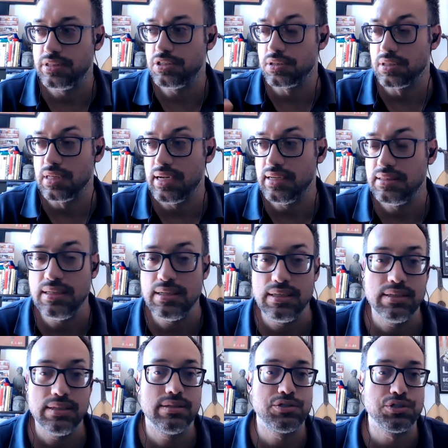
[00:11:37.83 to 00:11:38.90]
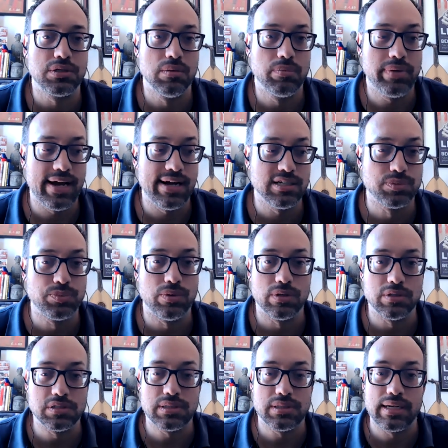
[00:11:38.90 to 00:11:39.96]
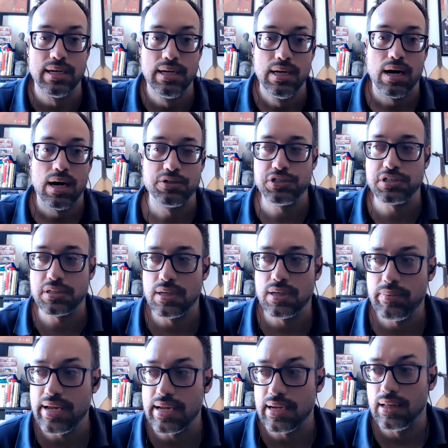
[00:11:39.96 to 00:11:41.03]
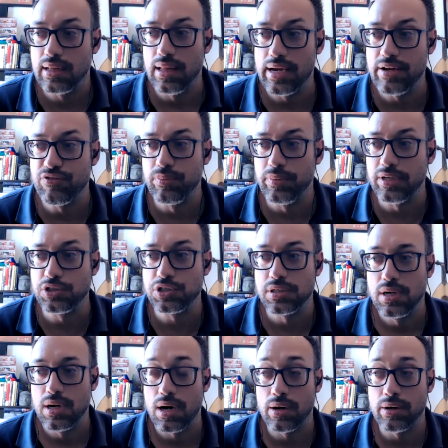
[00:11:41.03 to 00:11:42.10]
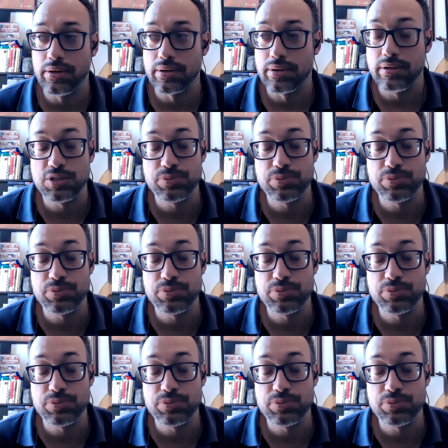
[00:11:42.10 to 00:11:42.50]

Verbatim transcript: digital ID, digital passports that are just going to make life much harder,